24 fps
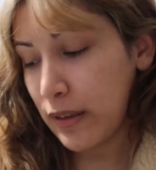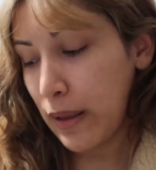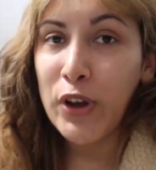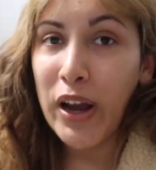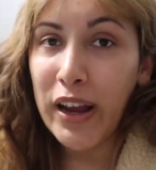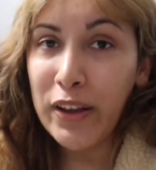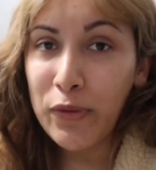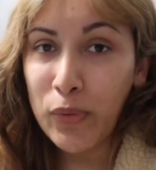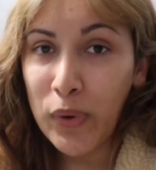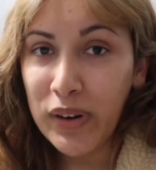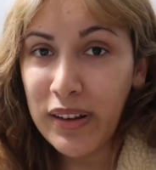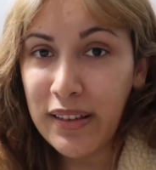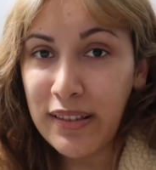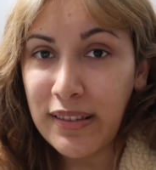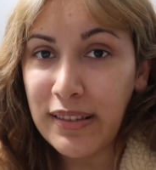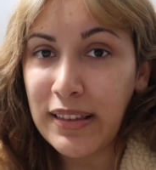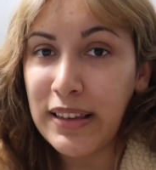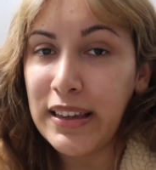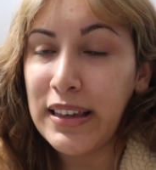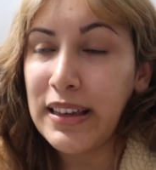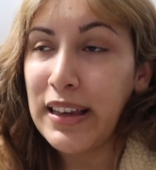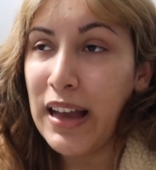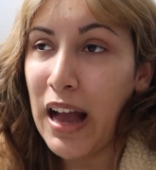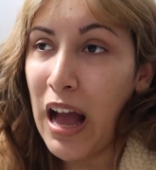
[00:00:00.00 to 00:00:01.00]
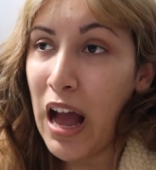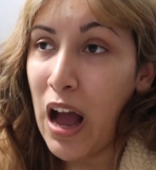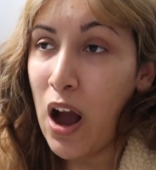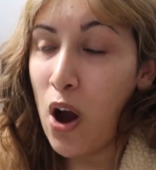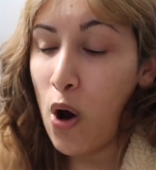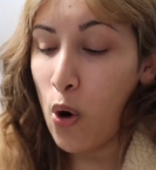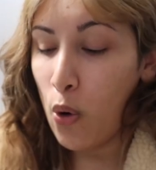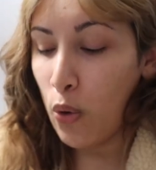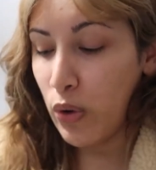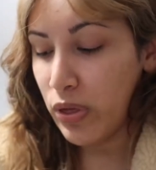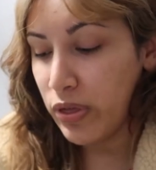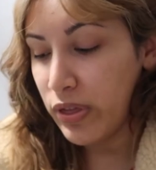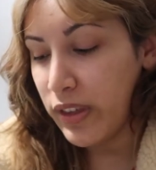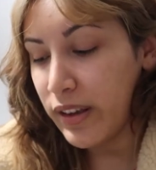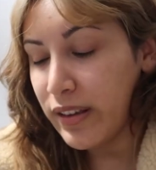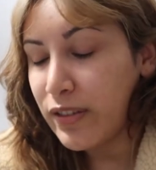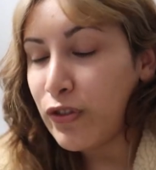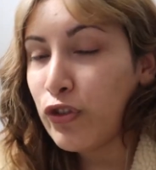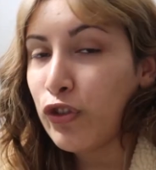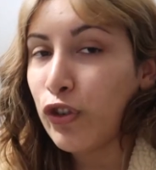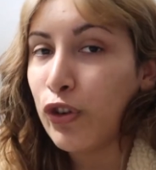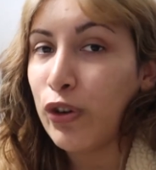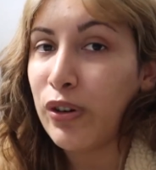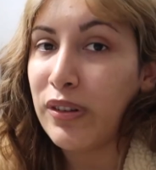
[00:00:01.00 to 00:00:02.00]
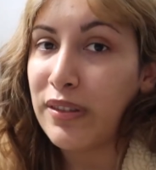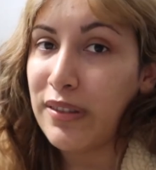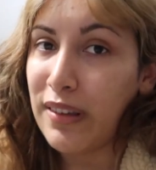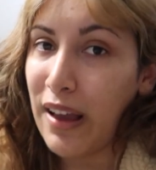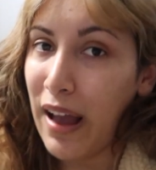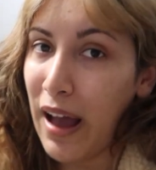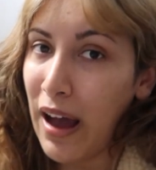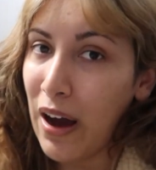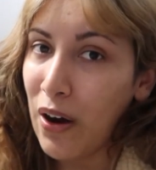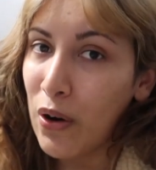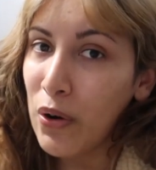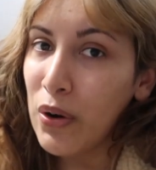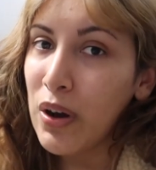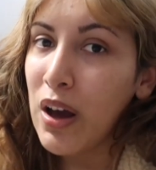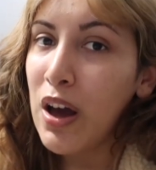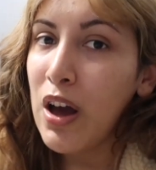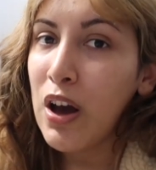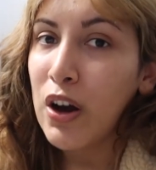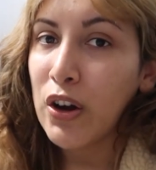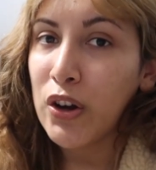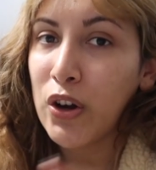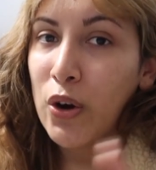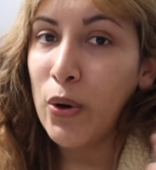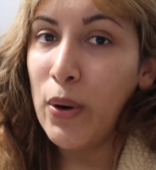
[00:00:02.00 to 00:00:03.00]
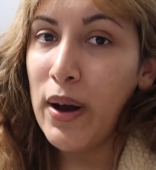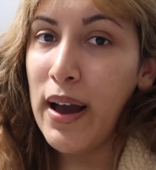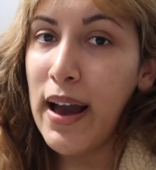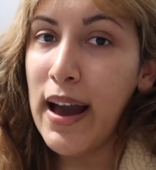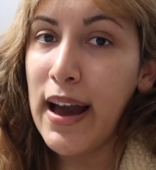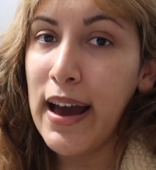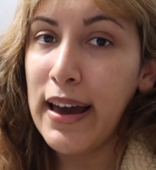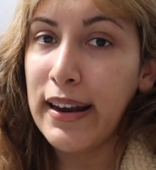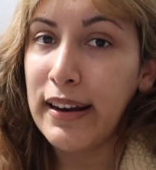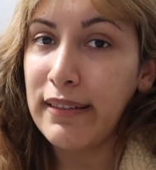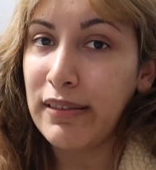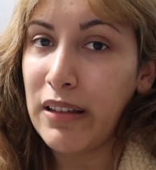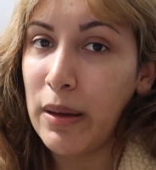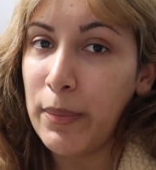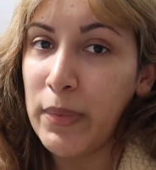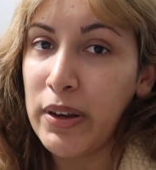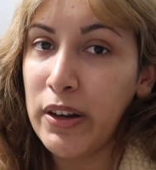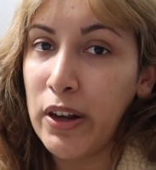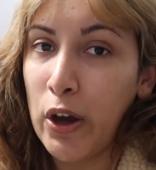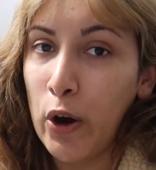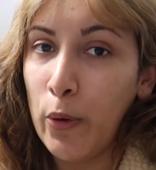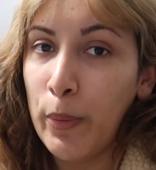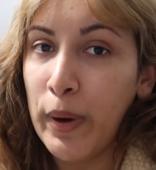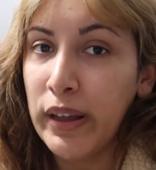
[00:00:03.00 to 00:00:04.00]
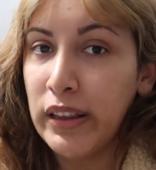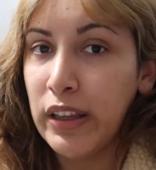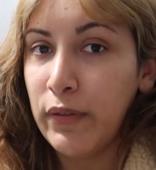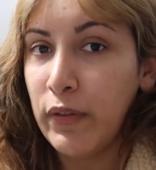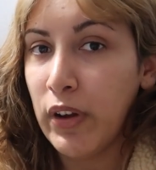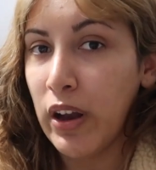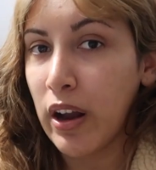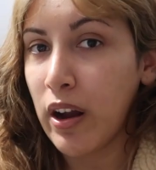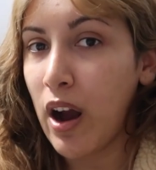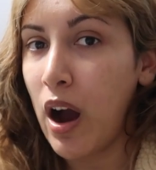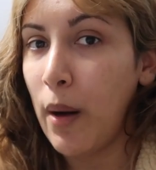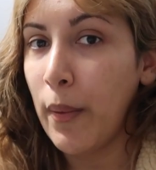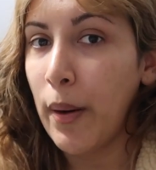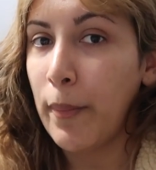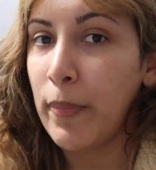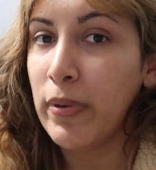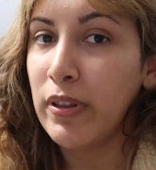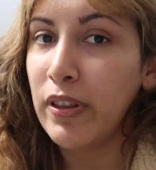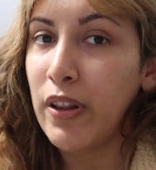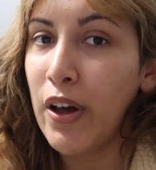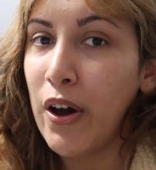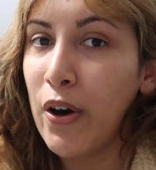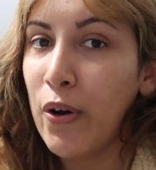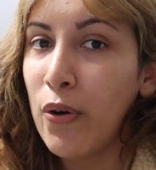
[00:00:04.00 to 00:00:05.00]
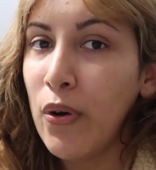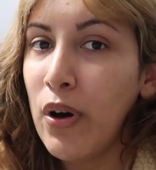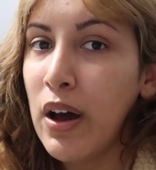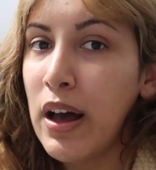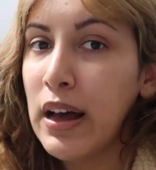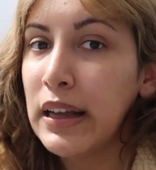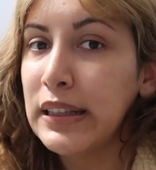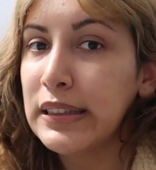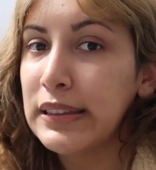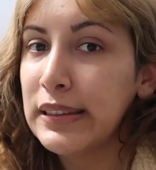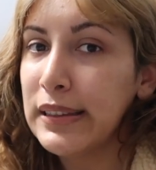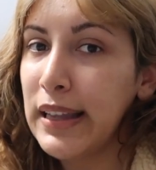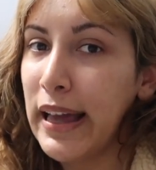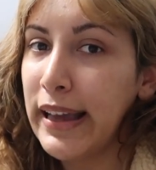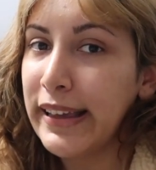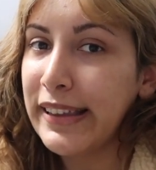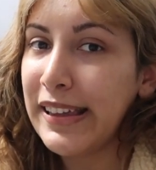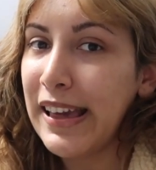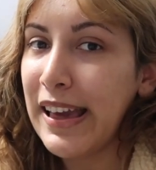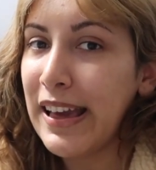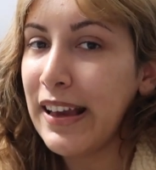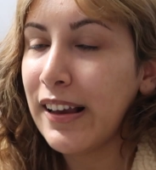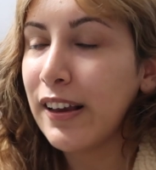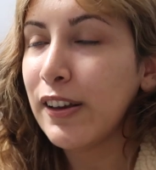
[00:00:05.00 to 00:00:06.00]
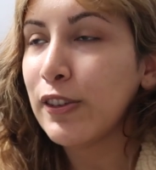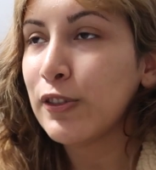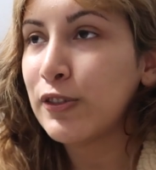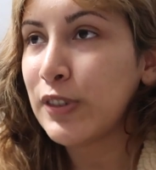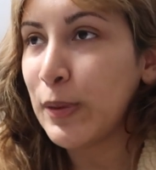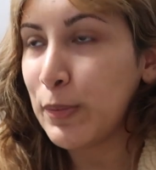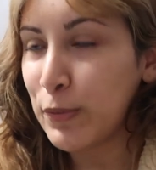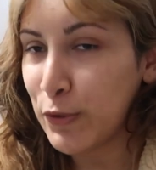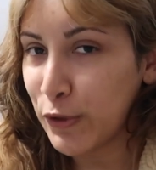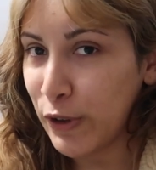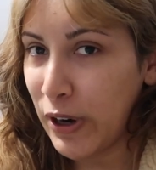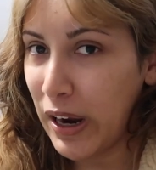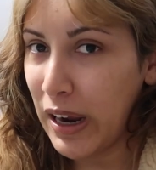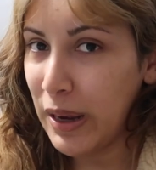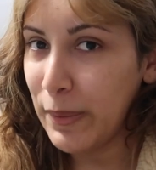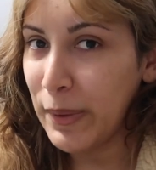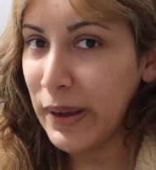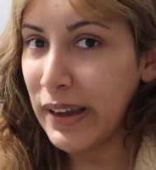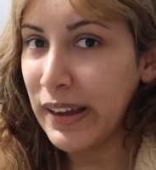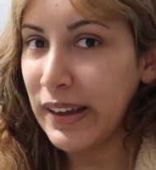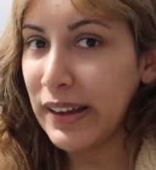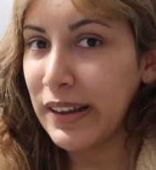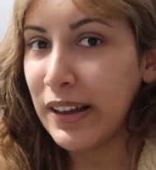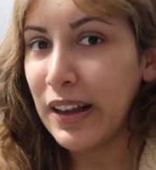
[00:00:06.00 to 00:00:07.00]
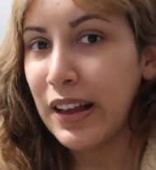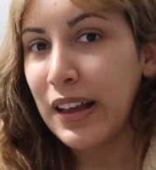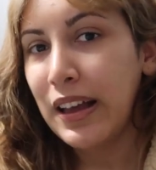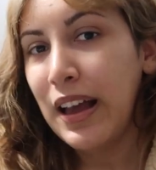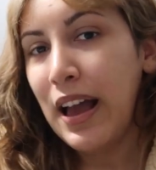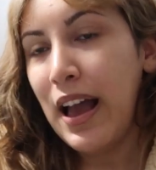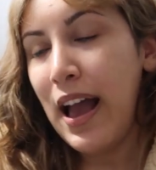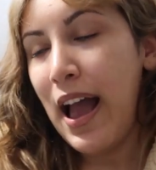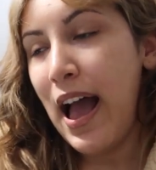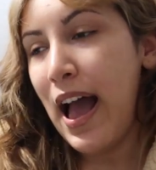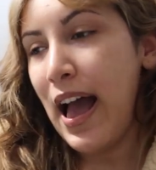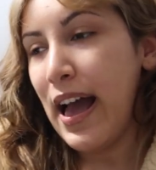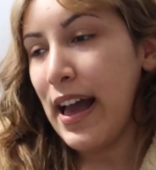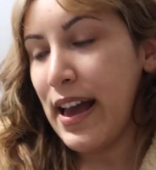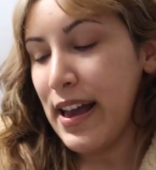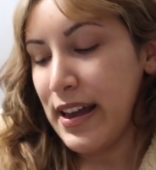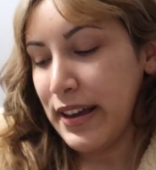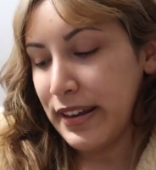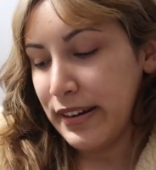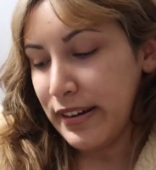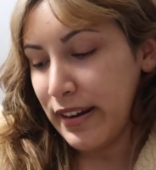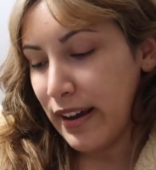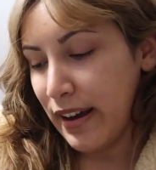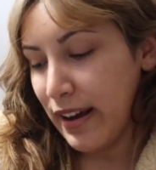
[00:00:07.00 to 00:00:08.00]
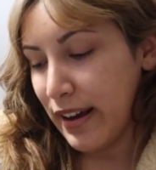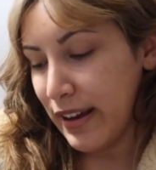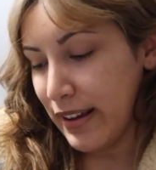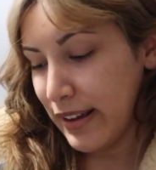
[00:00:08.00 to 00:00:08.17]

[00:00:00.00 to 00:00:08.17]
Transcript: If you guys wanna see how this turns out, go ahead and let me know by leaving a comment below, liking, subscribing, and